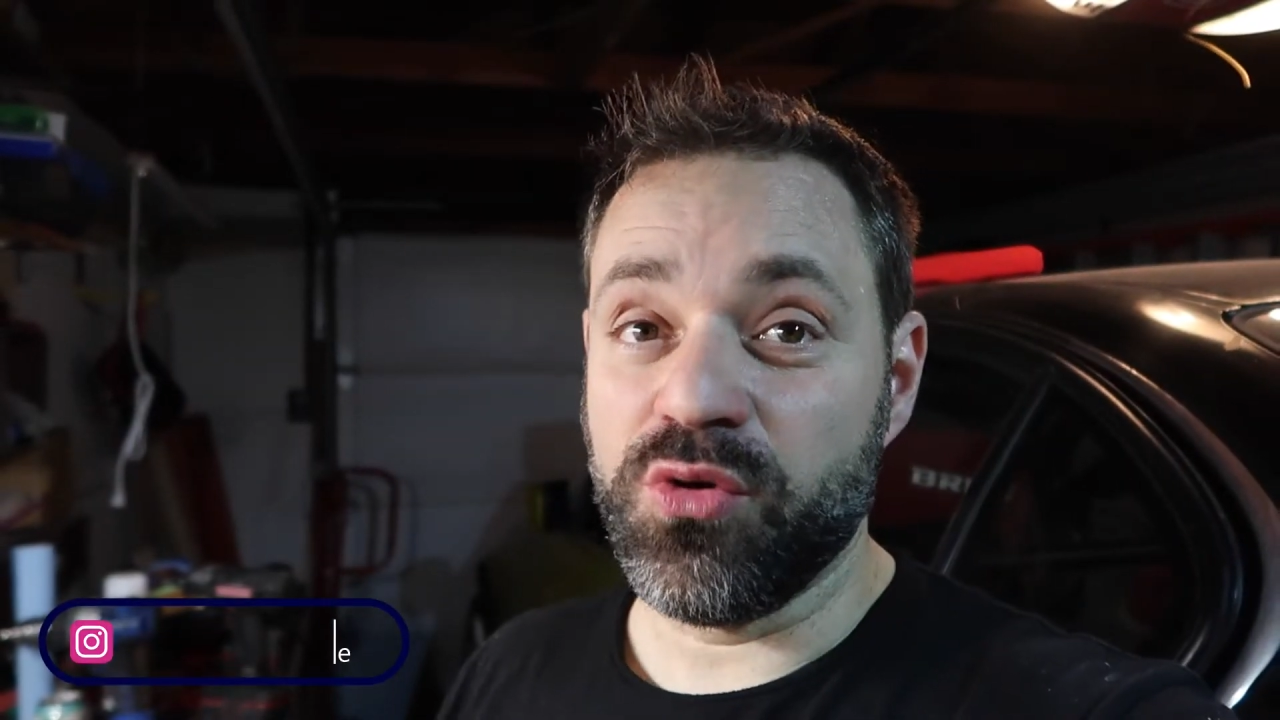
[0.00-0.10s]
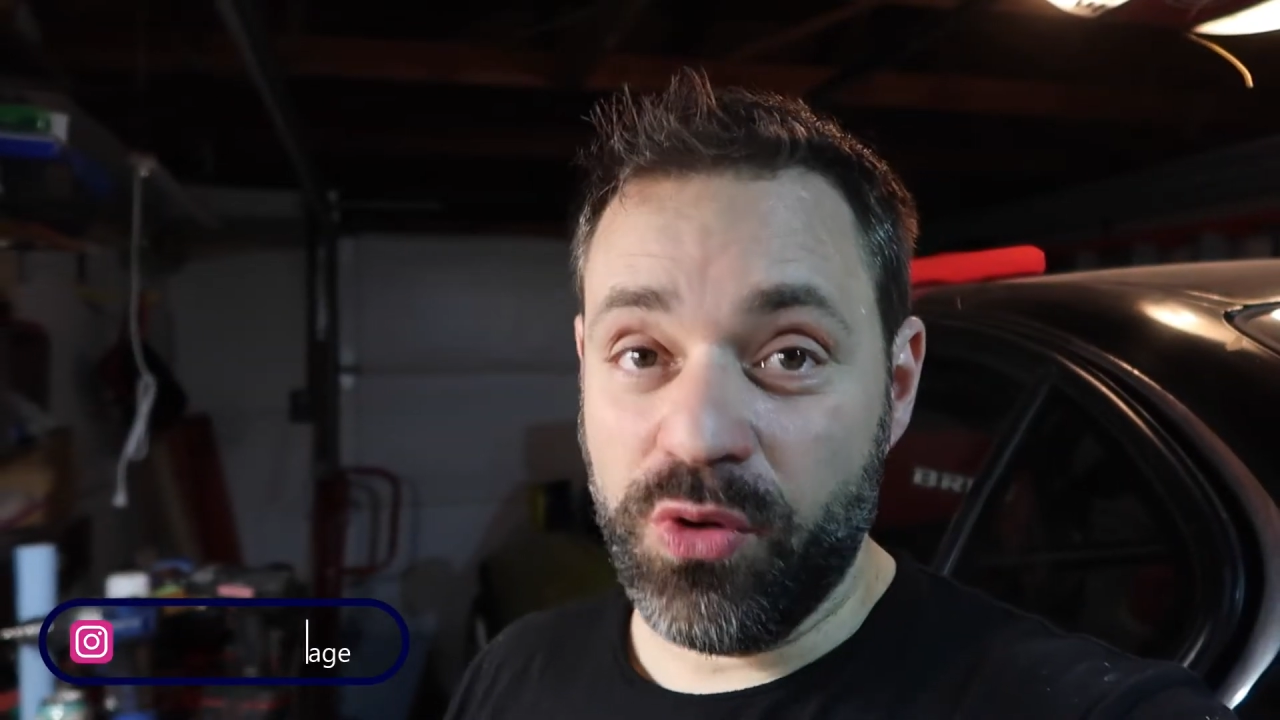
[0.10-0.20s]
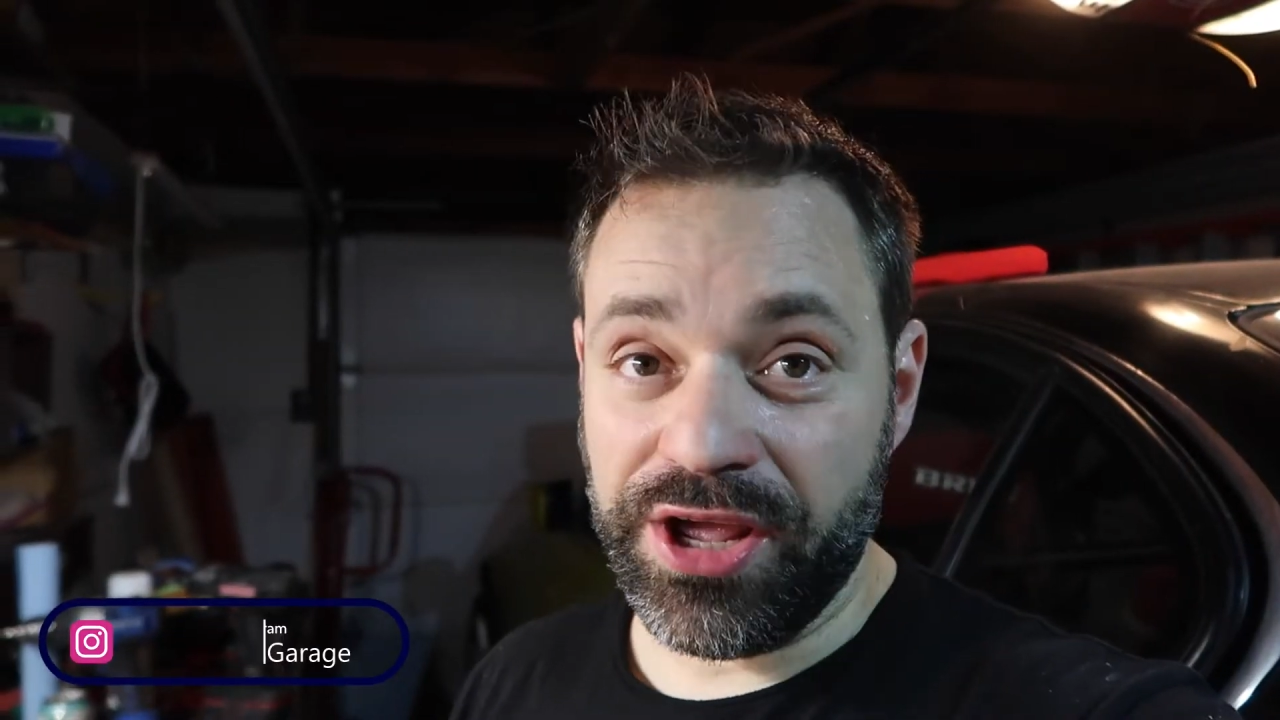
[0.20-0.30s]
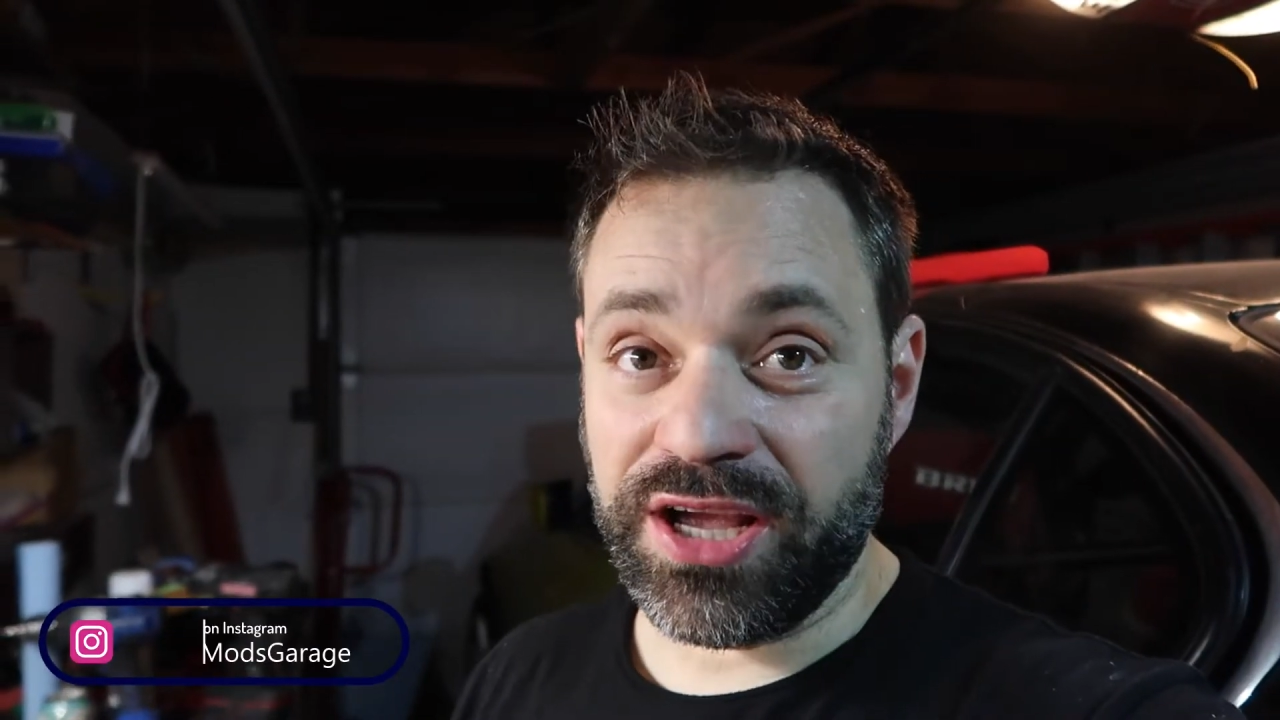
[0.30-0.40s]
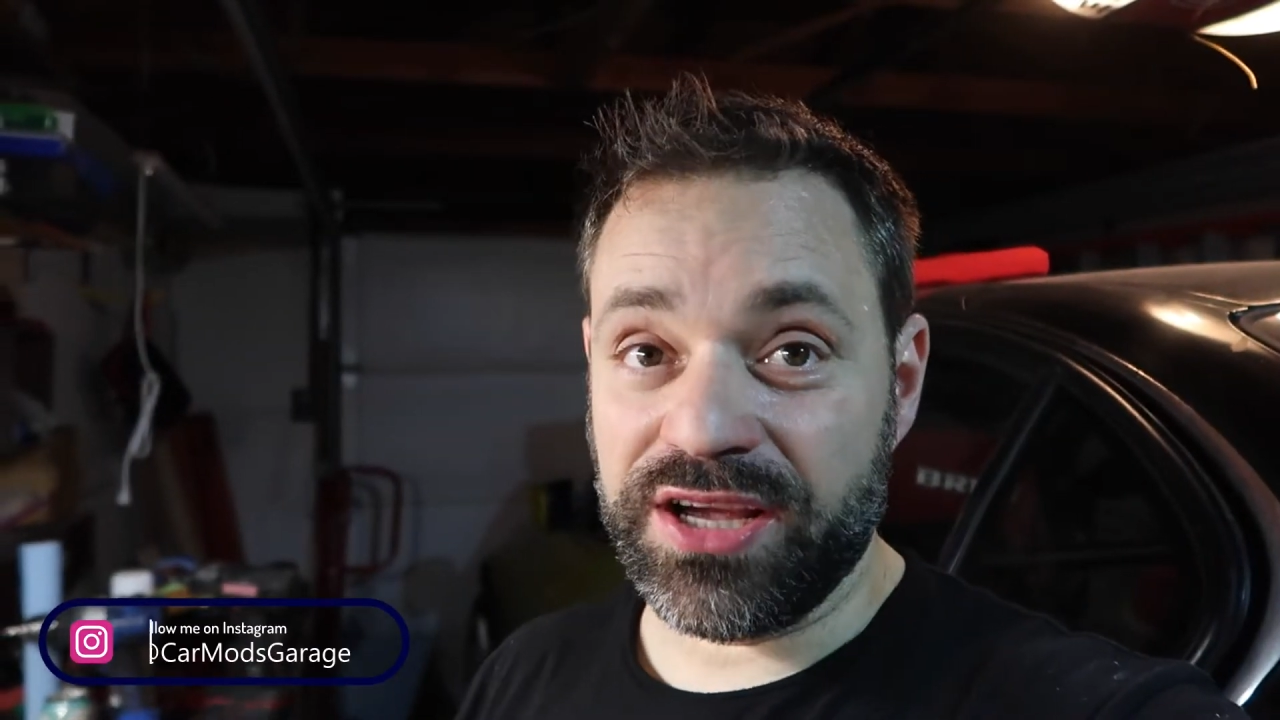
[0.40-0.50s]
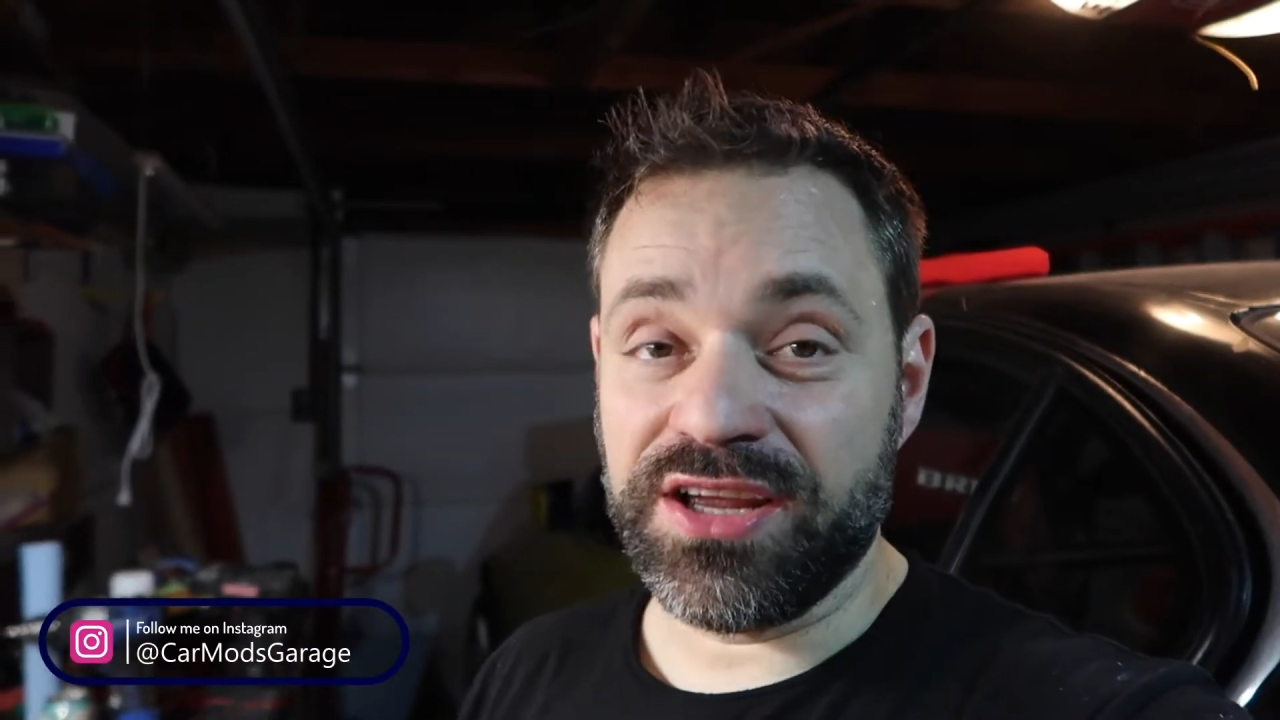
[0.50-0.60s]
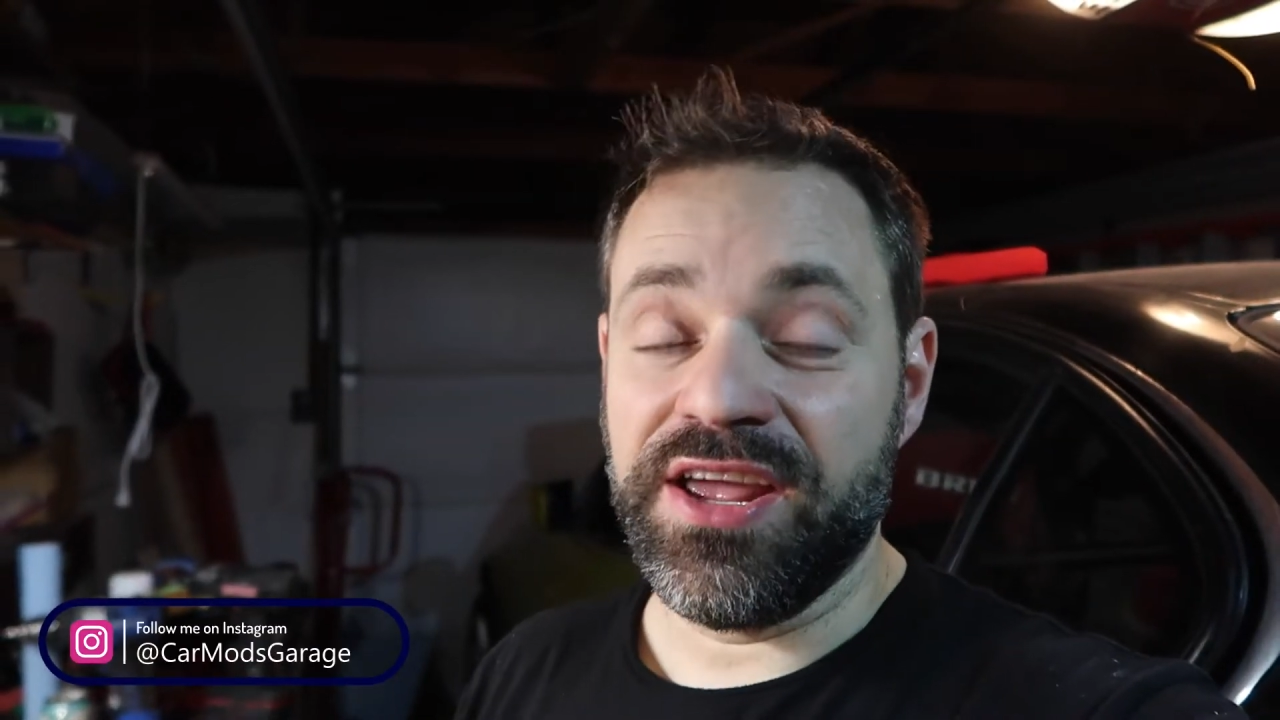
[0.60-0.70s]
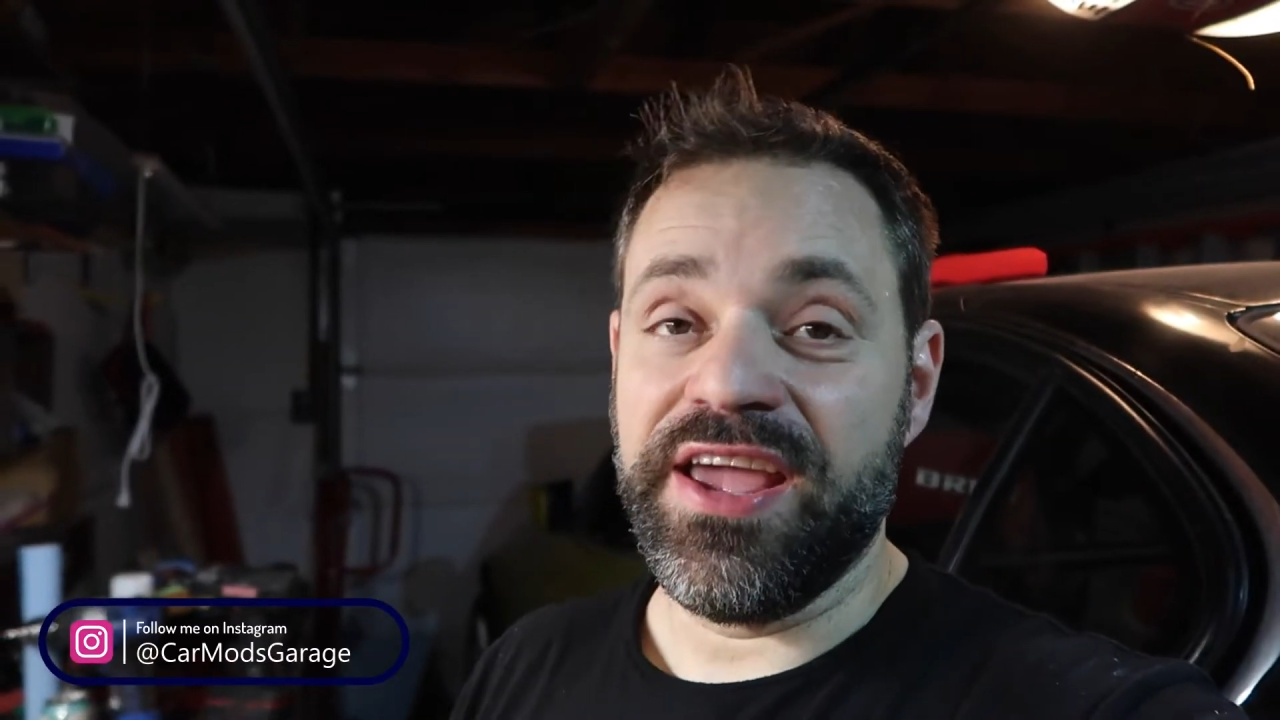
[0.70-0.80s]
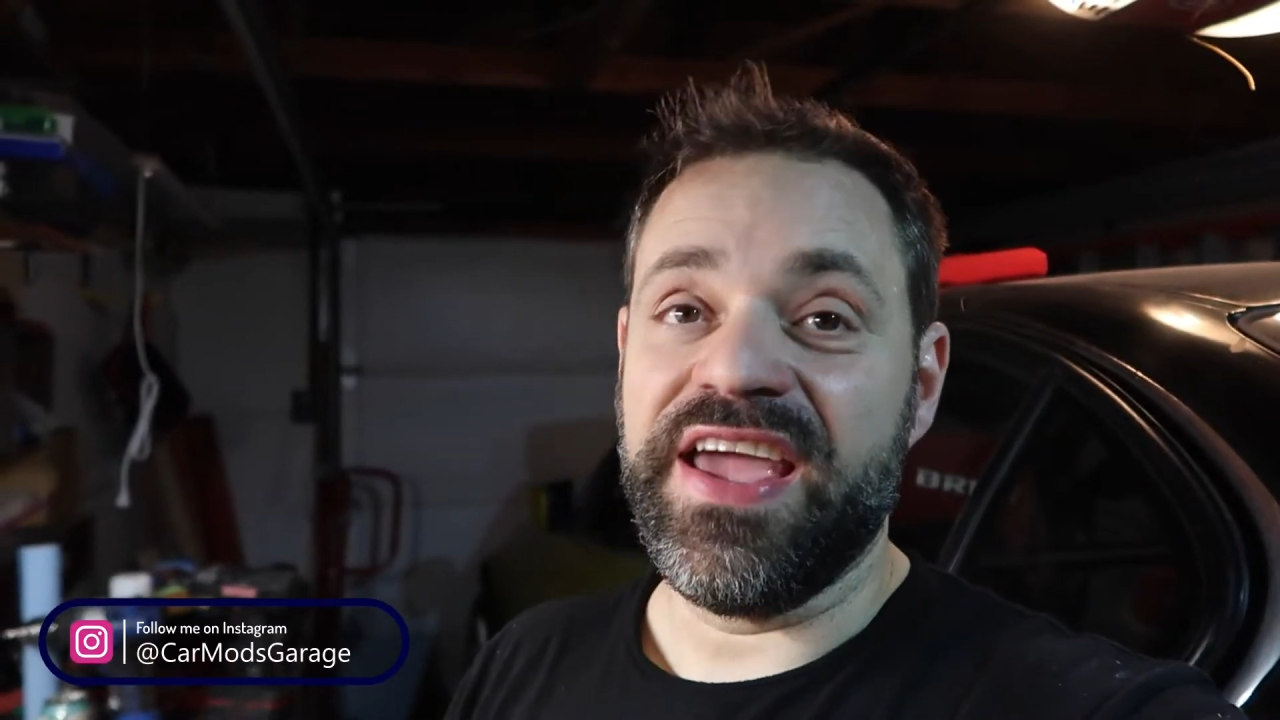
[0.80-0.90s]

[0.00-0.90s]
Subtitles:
quick,